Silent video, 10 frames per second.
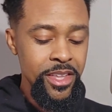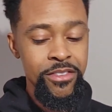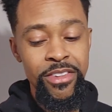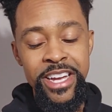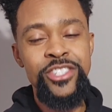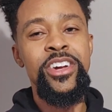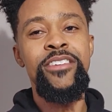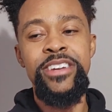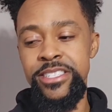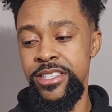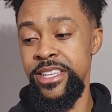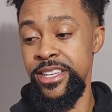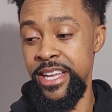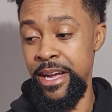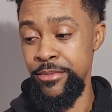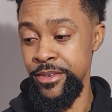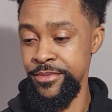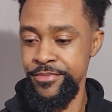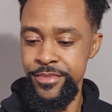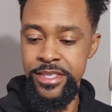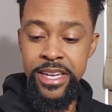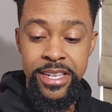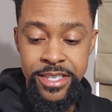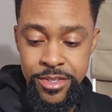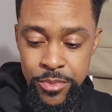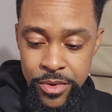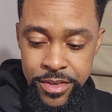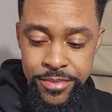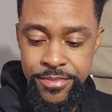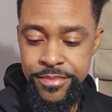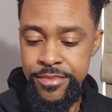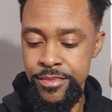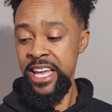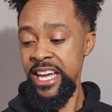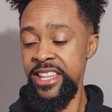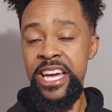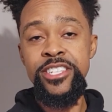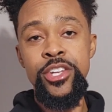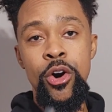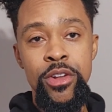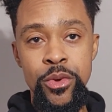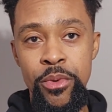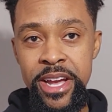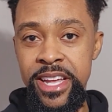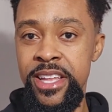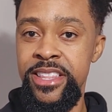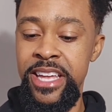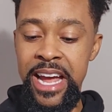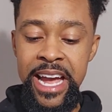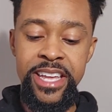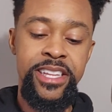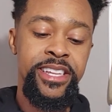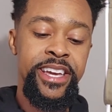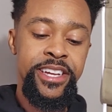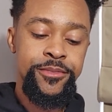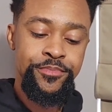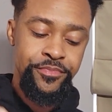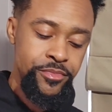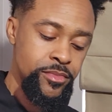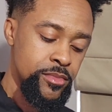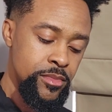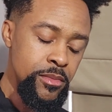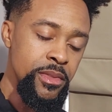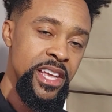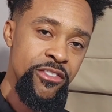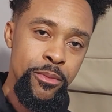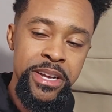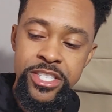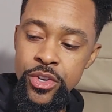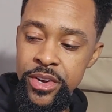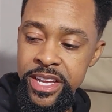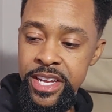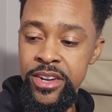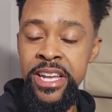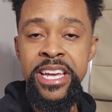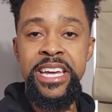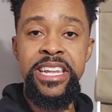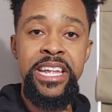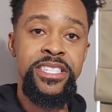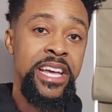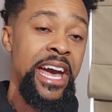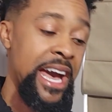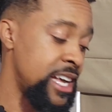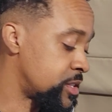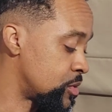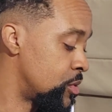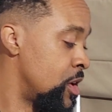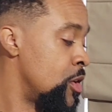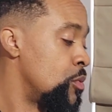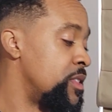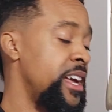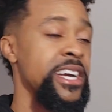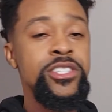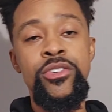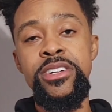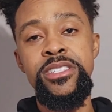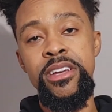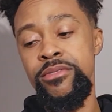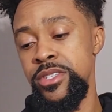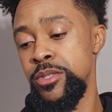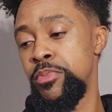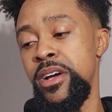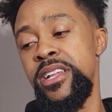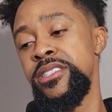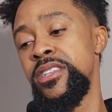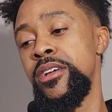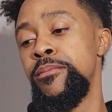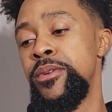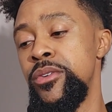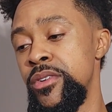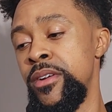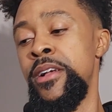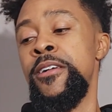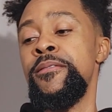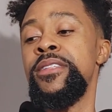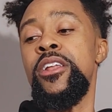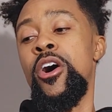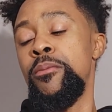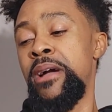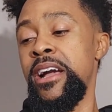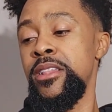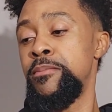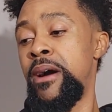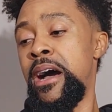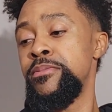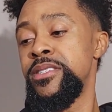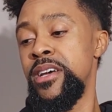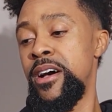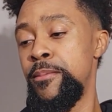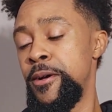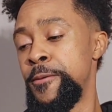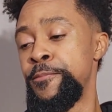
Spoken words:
flash drive into the adapter. I need some water. And that is the only way that I can get information on here, and that is a hassle. With Android stuff, you just plug it into the computer, it automatically pops up,